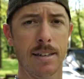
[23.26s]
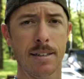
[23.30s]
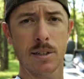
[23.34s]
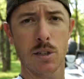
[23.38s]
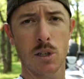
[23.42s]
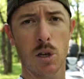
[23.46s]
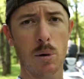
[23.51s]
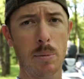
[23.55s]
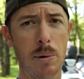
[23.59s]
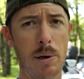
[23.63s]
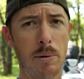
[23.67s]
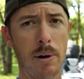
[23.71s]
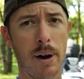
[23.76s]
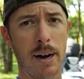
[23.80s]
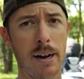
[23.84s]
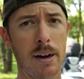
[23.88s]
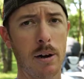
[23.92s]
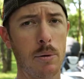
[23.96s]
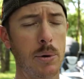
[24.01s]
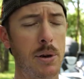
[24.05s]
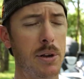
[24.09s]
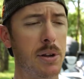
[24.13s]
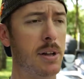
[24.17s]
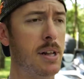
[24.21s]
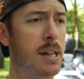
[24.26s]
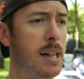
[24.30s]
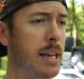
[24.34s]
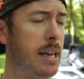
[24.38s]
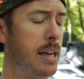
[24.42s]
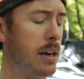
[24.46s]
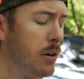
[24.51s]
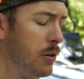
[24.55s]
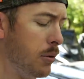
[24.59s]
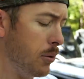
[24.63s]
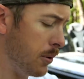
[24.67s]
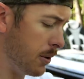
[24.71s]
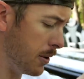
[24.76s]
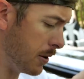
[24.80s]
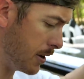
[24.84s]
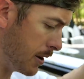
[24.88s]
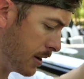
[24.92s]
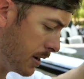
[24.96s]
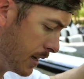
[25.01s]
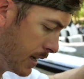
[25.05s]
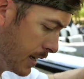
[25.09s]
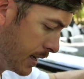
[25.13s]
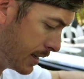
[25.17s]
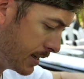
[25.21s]
It's gonna be right here where you can click it,
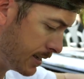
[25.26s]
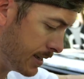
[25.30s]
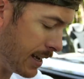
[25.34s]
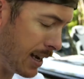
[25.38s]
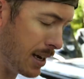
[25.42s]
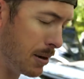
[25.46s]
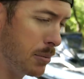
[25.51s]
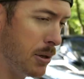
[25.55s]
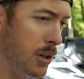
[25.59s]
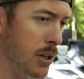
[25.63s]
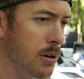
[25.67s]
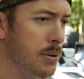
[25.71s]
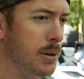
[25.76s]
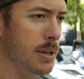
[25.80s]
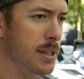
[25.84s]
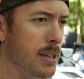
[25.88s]
or down below